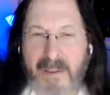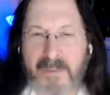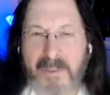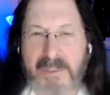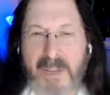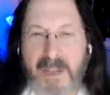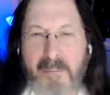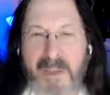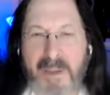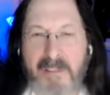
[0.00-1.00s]
After a
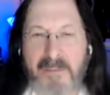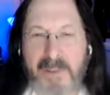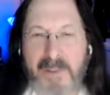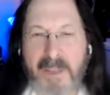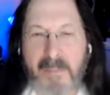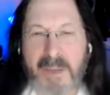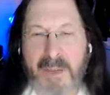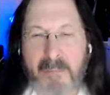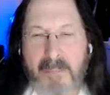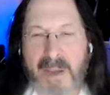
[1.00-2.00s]
time, because
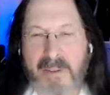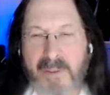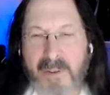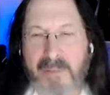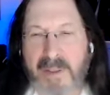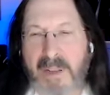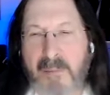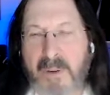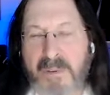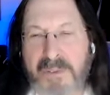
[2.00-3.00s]
Become mindful of any
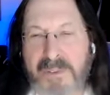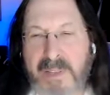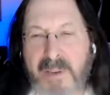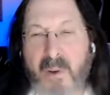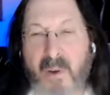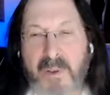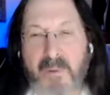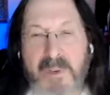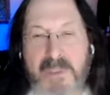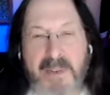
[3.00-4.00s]
emotions that call
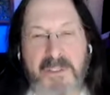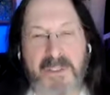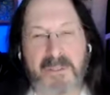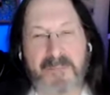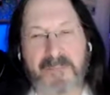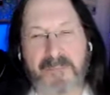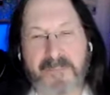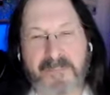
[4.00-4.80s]
your attention.